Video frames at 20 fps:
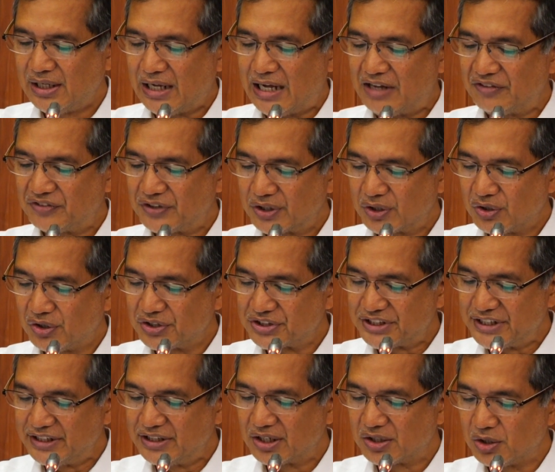after
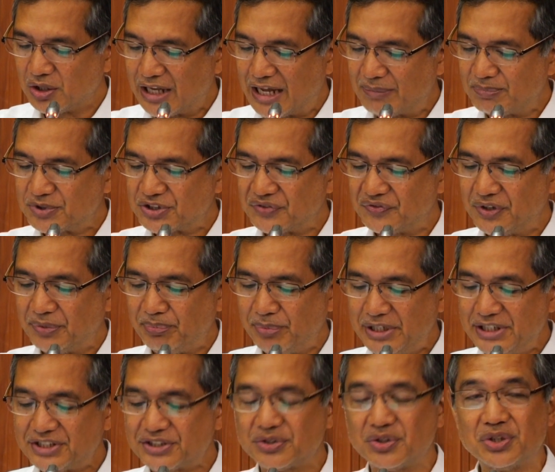causing the collapse of the
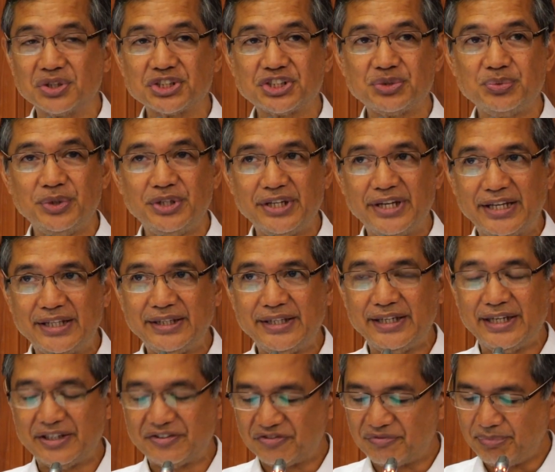peace talks with the
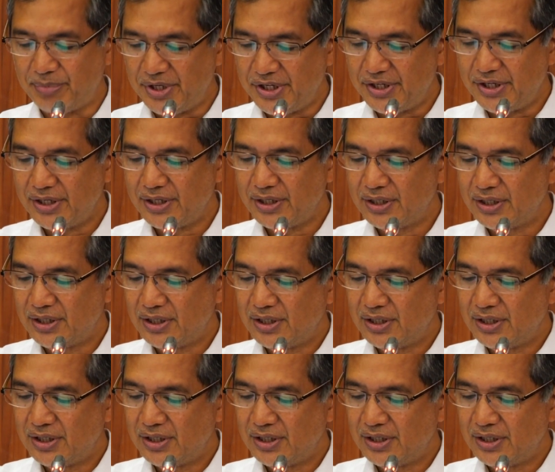NDFP,